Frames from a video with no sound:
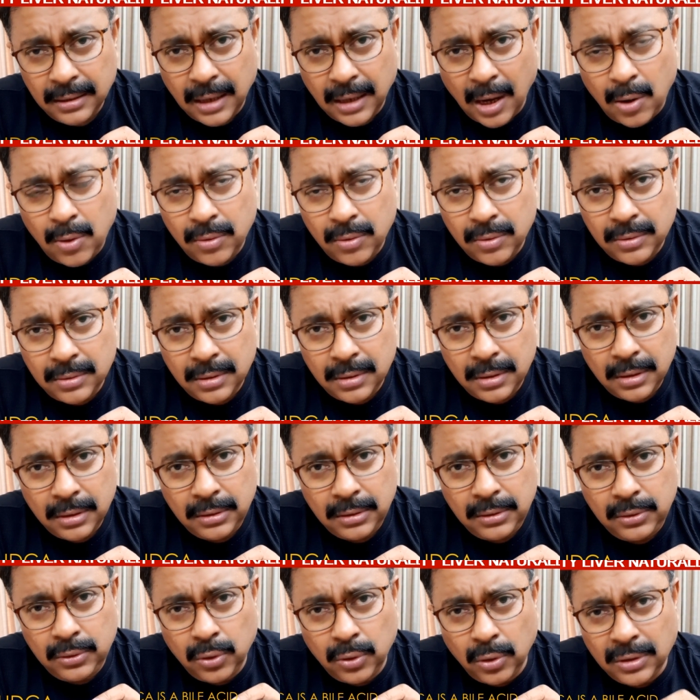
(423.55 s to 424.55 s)
Now,
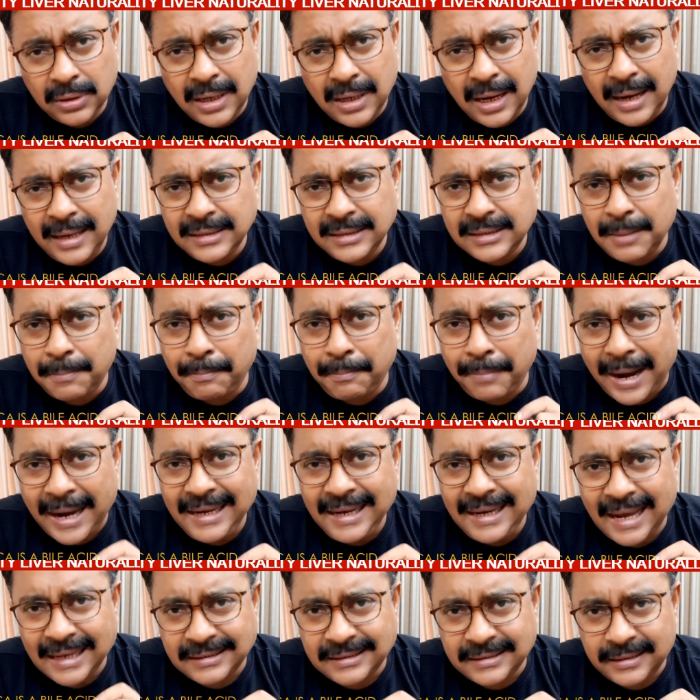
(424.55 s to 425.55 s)
Tutka is a
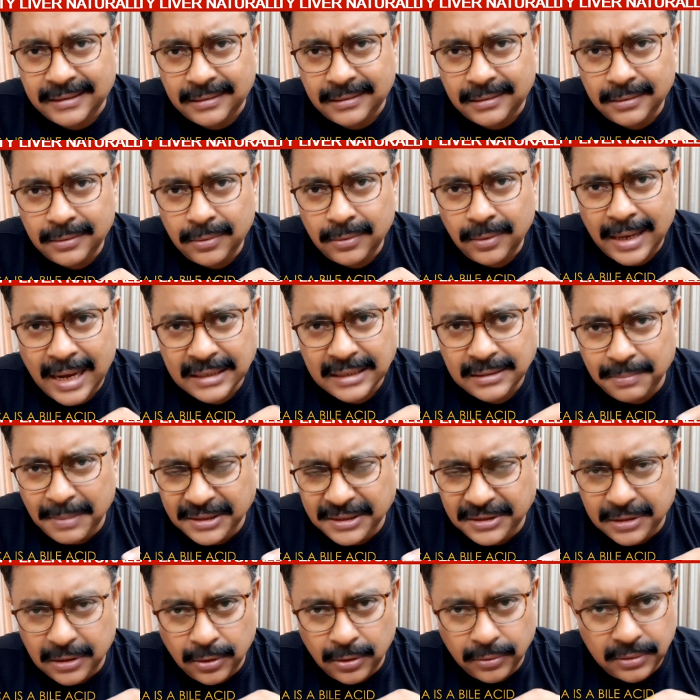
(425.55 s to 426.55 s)
bile acid, you know, as
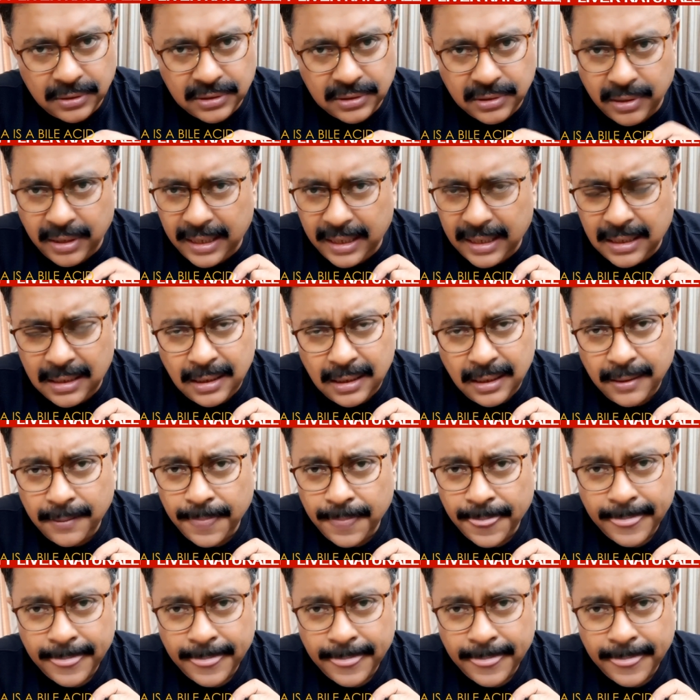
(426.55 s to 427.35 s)
mentioned on the screen.